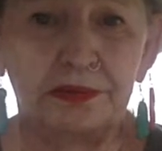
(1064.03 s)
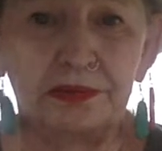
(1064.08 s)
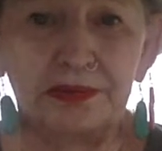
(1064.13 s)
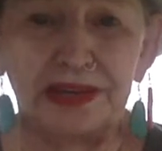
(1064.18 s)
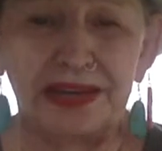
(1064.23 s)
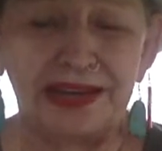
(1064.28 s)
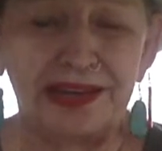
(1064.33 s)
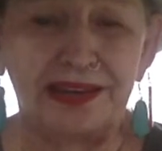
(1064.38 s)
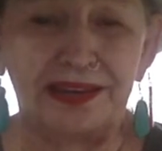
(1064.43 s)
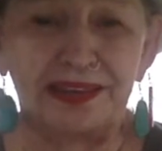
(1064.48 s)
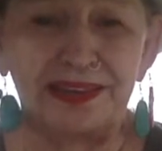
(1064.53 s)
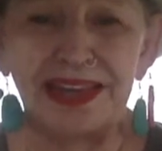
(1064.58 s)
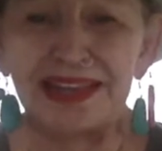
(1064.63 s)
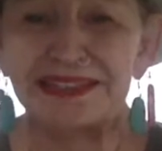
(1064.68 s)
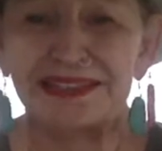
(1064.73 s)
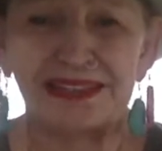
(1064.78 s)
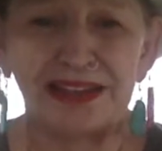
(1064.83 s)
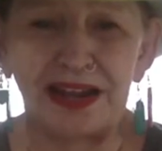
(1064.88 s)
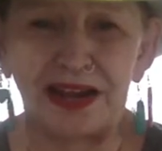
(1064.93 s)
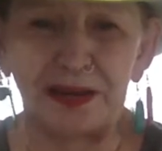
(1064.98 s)
Okay,
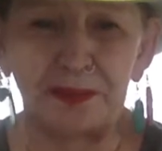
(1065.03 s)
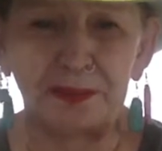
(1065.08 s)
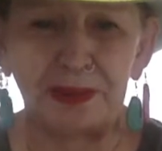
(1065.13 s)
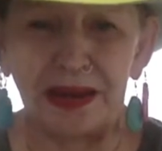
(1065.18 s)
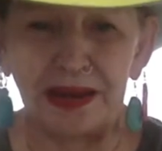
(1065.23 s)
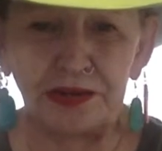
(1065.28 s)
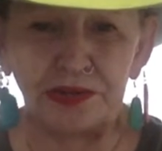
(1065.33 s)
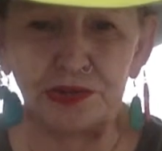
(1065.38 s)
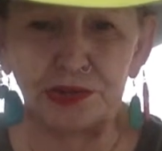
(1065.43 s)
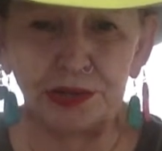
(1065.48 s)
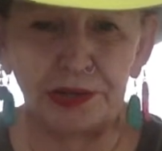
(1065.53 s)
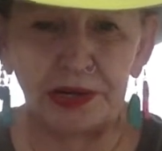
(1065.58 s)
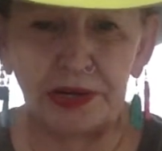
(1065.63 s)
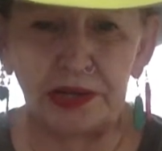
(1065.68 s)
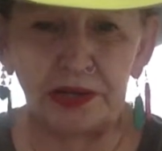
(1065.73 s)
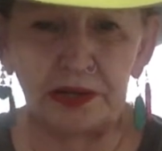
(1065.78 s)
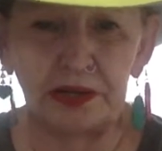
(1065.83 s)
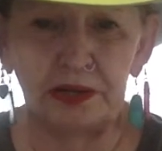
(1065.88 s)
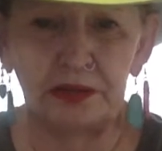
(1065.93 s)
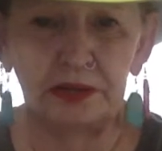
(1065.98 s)
that's not a
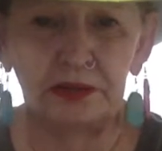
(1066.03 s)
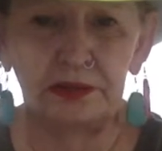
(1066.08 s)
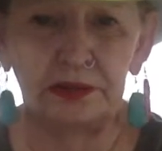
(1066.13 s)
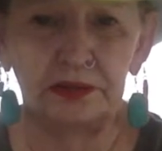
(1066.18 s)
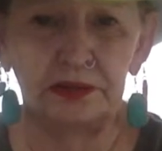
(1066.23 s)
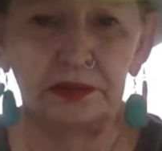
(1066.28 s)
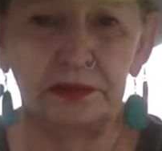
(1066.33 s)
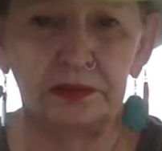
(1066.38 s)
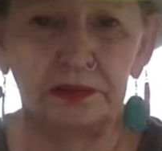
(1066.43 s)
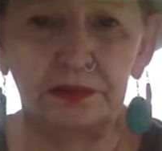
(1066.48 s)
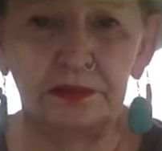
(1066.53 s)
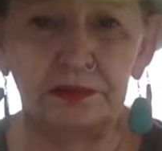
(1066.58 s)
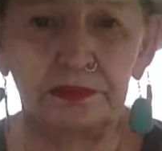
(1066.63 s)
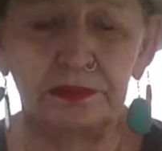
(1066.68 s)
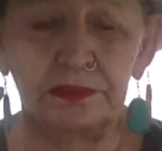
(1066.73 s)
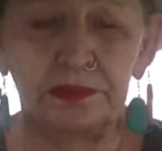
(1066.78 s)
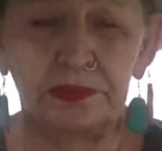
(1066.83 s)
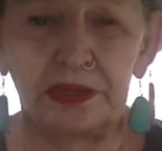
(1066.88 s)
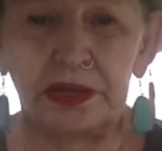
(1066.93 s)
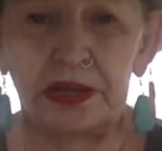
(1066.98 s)
patriot.
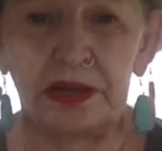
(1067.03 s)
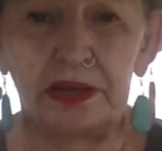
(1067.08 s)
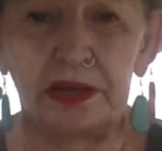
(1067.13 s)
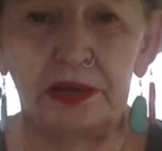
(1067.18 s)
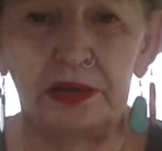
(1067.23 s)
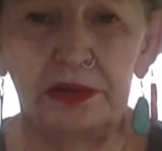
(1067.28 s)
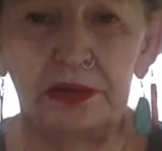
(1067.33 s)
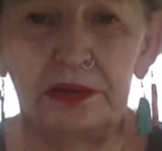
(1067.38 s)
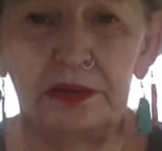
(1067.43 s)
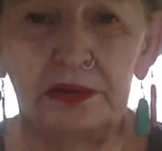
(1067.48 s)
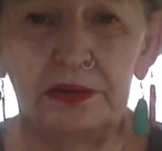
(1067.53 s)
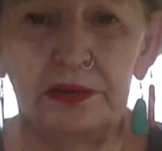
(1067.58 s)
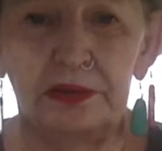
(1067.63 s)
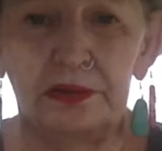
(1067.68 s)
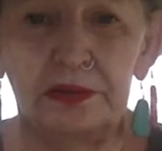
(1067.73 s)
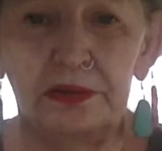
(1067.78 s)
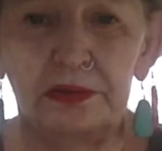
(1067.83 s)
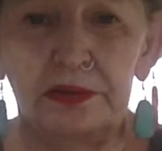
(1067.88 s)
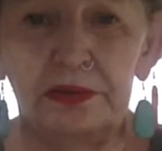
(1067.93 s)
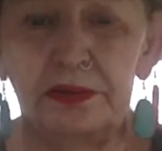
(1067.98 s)
Okay,
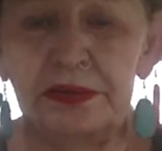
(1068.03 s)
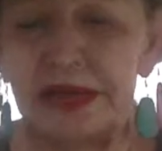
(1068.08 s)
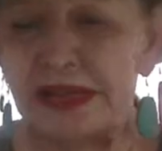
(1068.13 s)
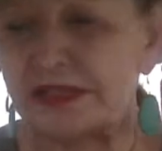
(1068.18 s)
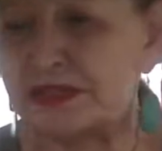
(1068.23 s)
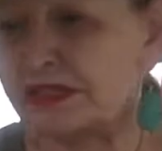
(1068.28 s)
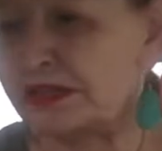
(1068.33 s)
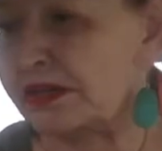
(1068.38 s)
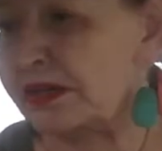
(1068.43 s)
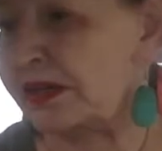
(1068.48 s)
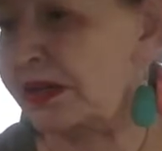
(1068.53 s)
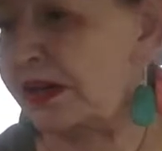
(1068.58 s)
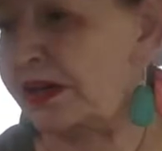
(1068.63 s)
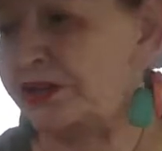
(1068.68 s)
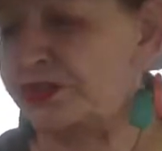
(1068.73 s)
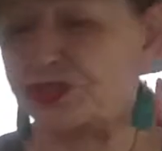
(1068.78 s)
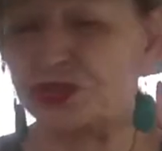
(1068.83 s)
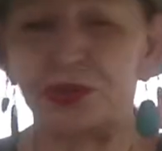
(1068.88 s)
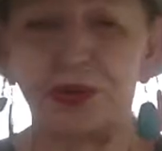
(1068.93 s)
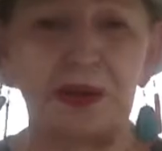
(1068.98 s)
that's a, a
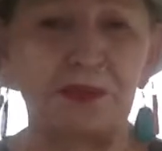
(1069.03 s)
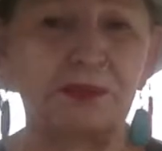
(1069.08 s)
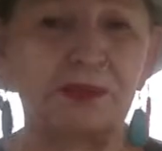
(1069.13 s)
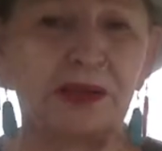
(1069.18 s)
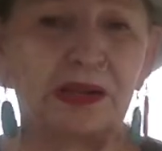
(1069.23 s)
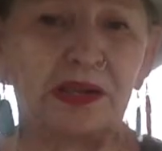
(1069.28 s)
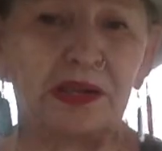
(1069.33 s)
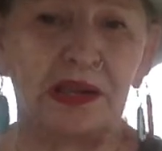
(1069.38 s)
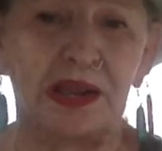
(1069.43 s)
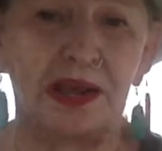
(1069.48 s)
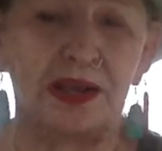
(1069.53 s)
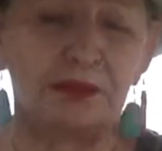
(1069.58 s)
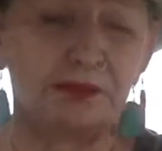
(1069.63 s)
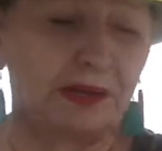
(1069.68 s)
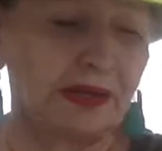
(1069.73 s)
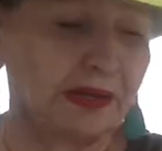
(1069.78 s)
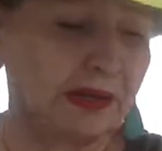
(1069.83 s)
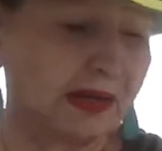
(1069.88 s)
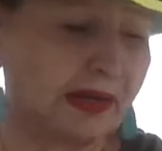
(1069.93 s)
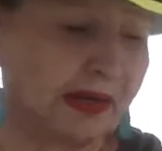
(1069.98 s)
Trump club,
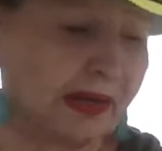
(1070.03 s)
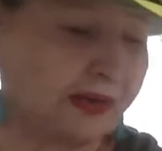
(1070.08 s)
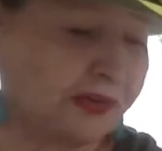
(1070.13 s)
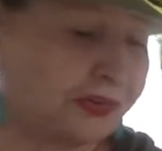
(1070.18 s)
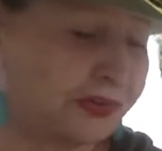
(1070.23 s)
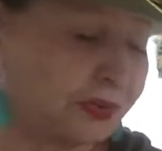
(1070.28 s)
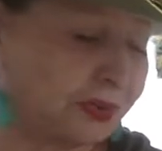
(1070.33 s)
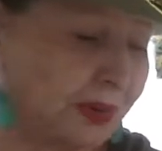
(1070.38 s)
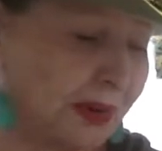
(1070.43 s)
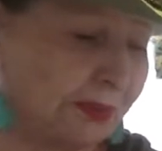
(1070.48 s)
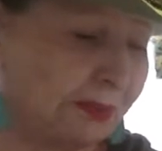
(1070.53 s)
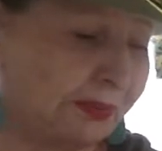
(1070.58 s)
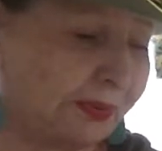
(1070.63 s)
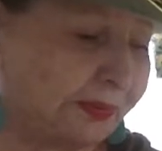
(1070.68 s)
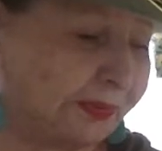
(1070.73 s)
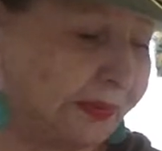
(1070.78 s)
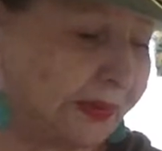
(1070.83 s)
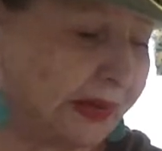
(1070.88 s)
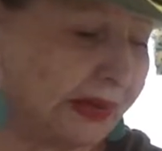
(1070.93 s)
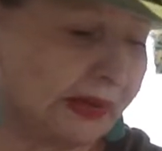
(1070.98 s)
a Trump
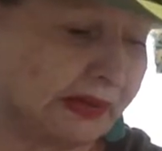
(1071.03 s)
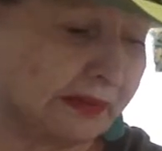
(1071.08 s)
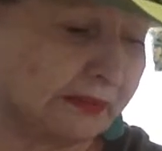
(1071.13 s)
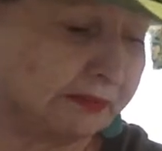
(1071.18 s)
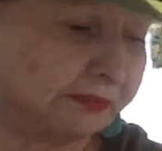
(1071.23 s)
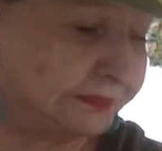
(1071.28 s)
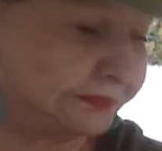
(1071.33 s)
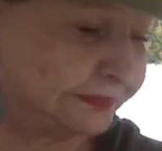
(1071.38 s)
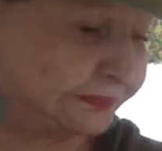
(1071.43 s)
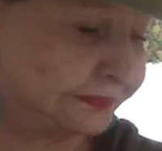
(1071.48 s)
um,